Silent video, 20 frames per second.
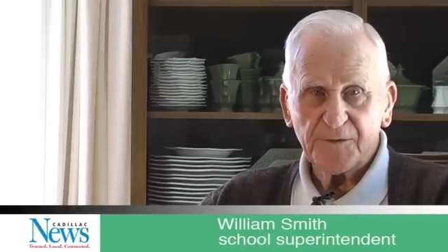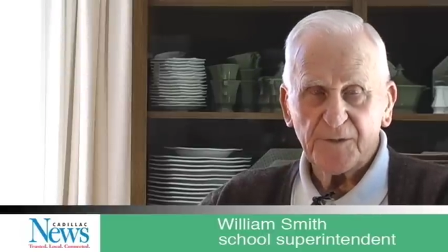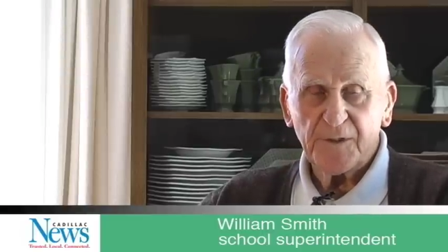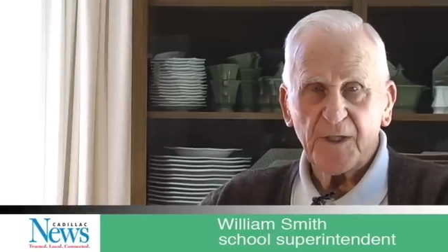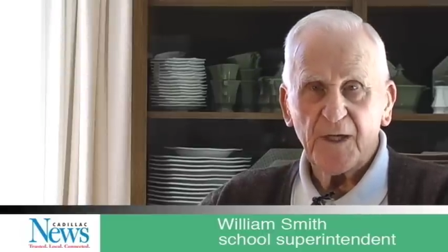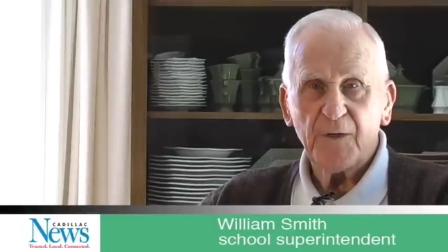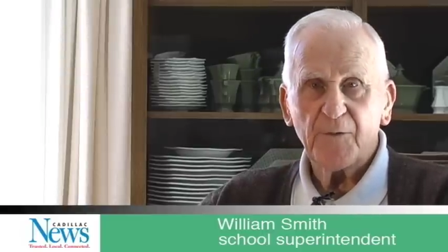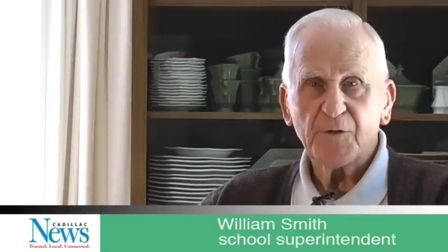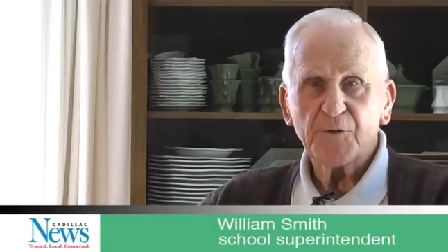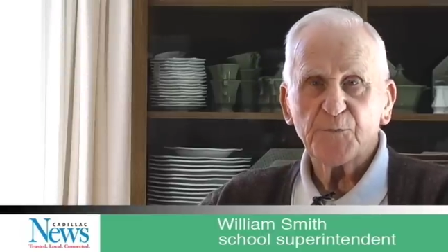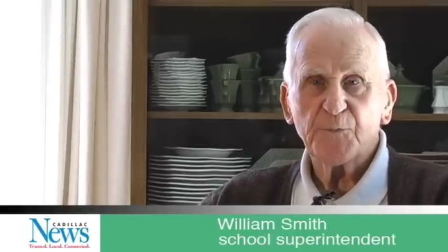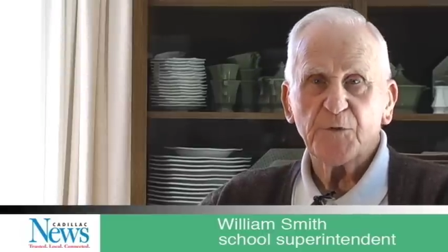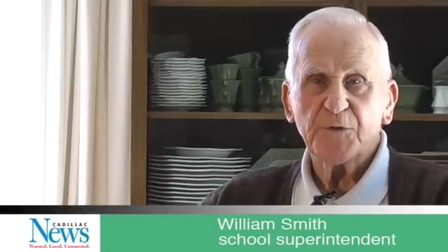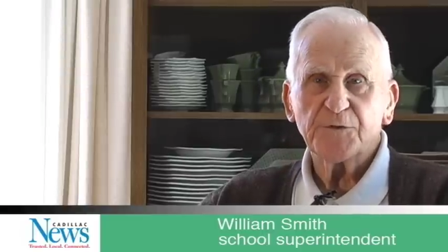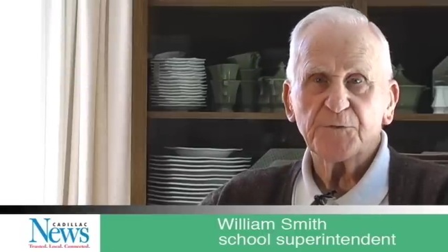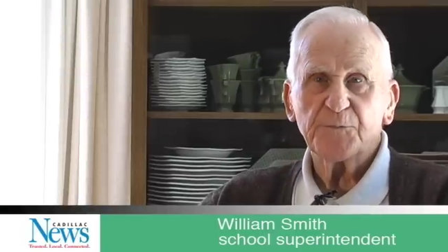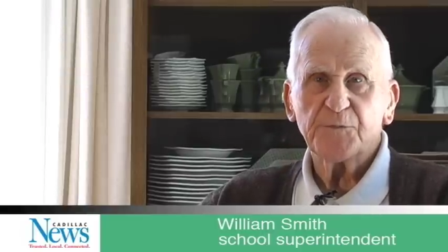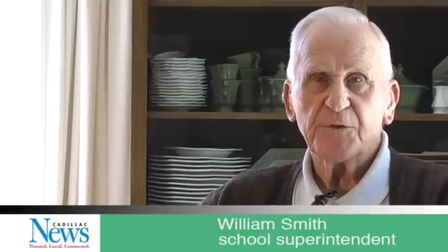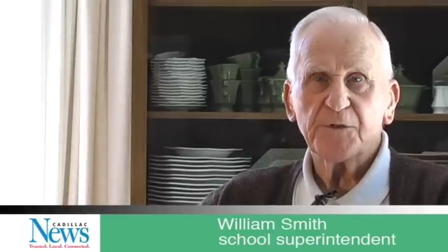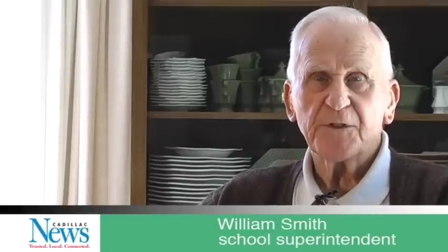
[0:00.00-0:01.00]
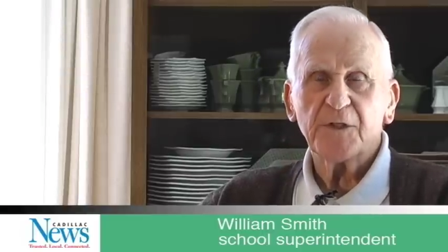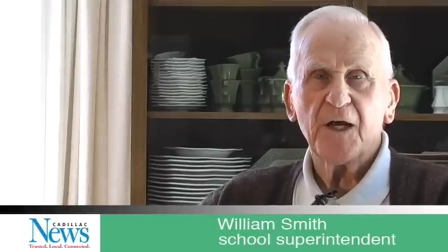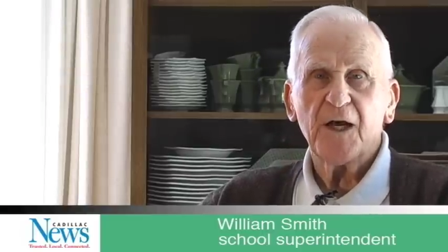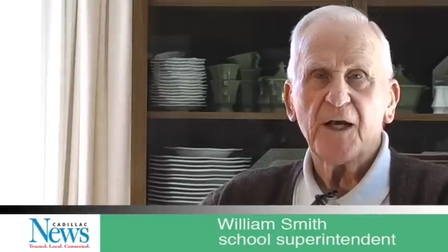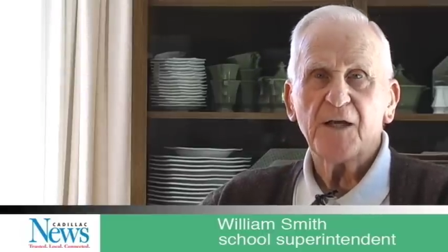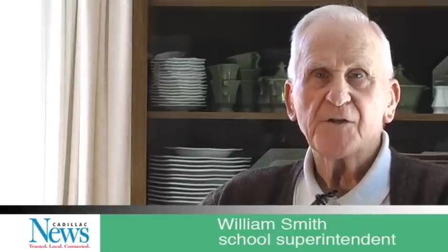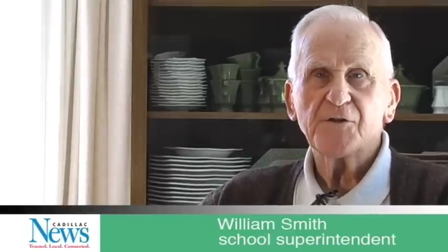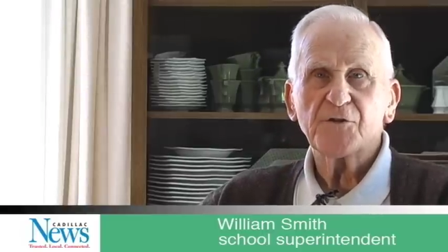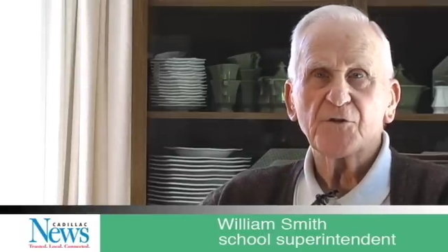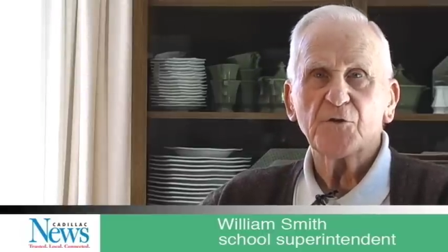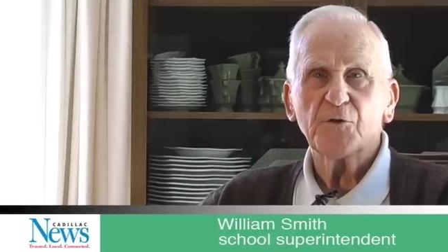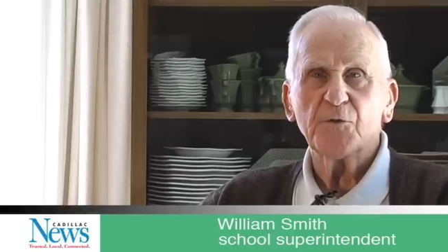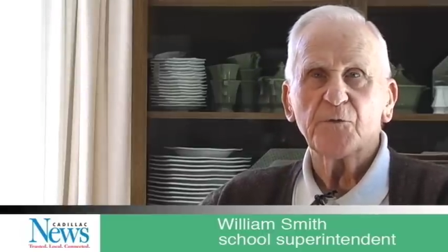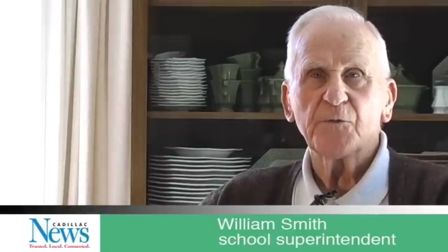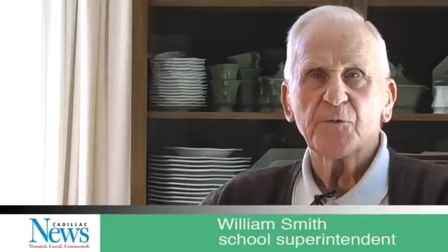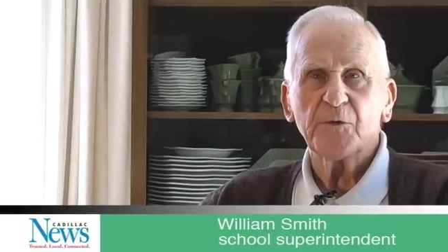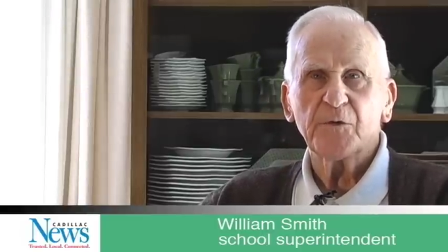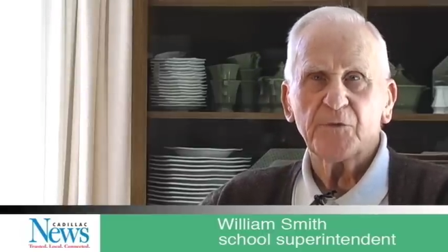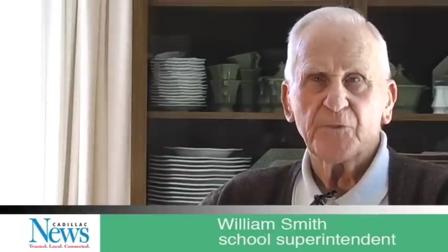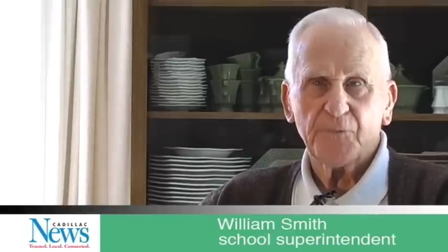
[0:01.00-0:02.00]
and I was principal at the high school
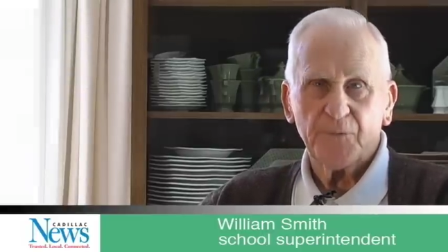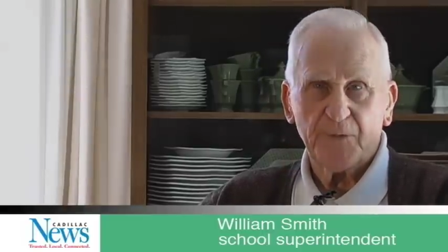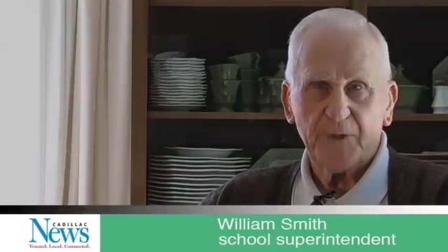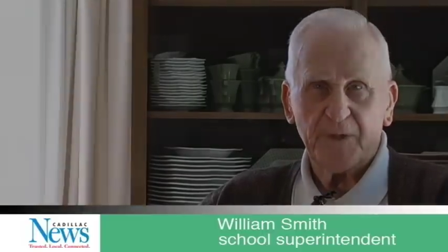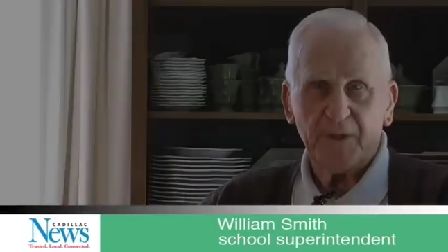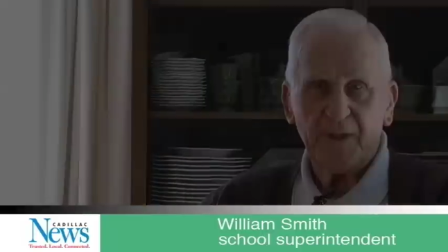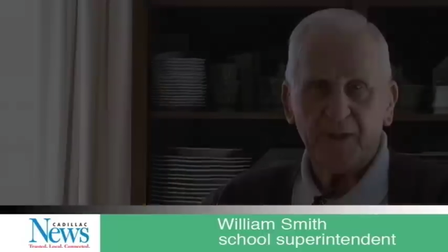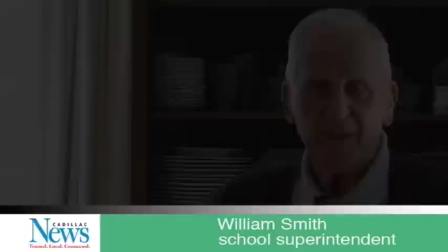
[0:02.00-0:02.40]
for 3.